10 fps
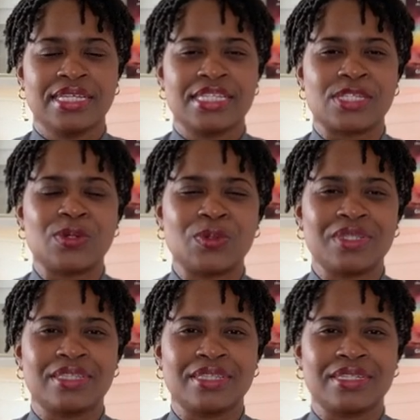So,
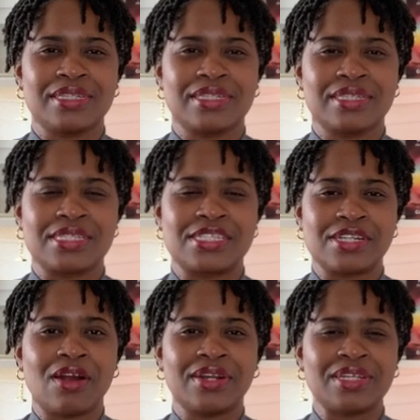
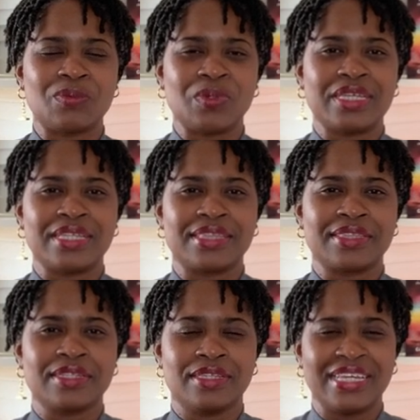starting with
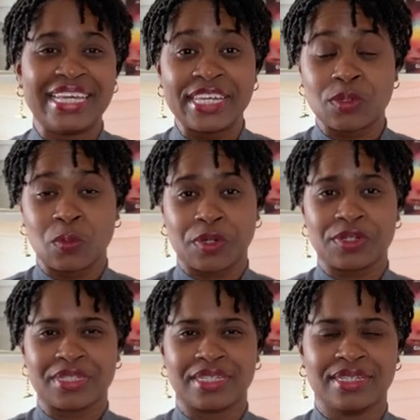inner
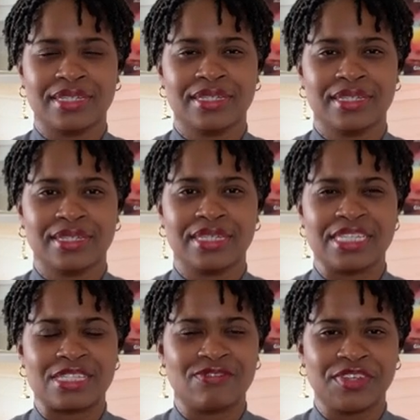work
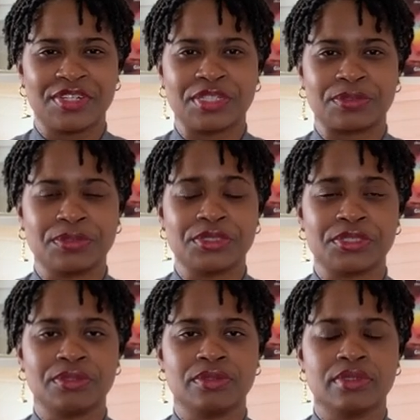is very
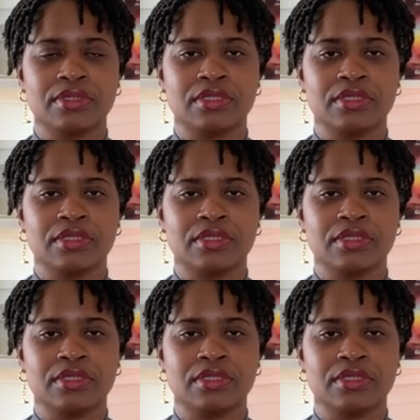crucial